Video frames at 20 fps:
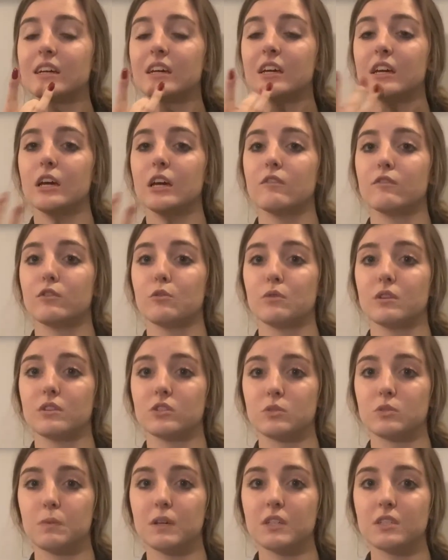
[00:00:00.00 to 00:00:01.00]
If you want to
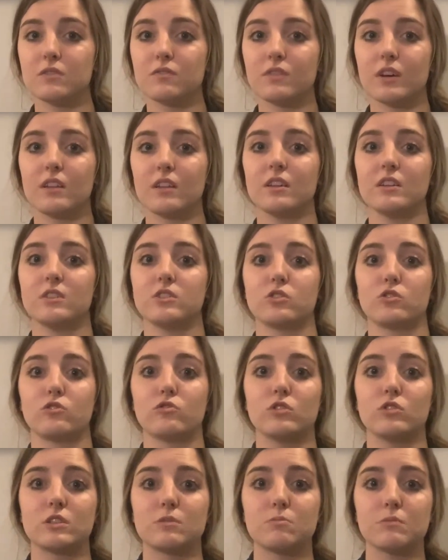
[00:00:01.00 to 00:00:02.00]
specify that it's a
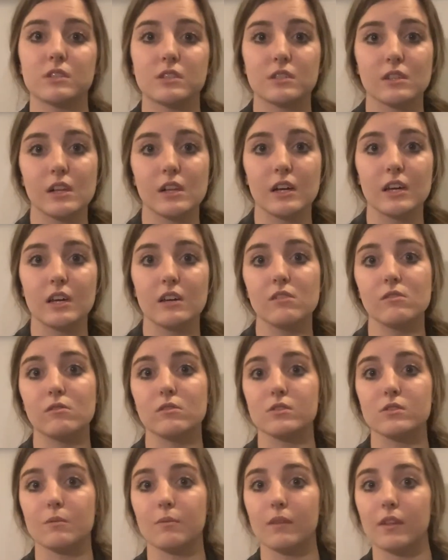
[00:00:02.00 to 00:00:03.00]
Christmas light or
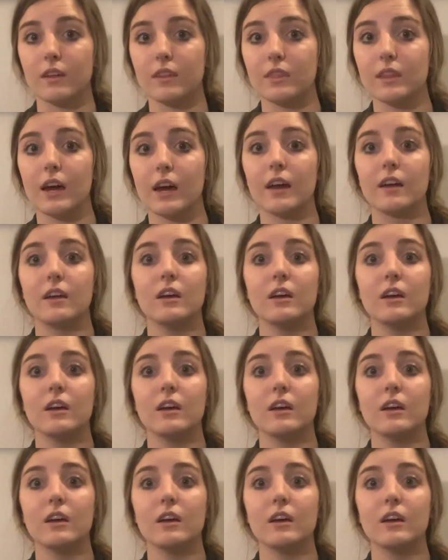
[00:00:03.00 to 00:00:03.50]
something like that,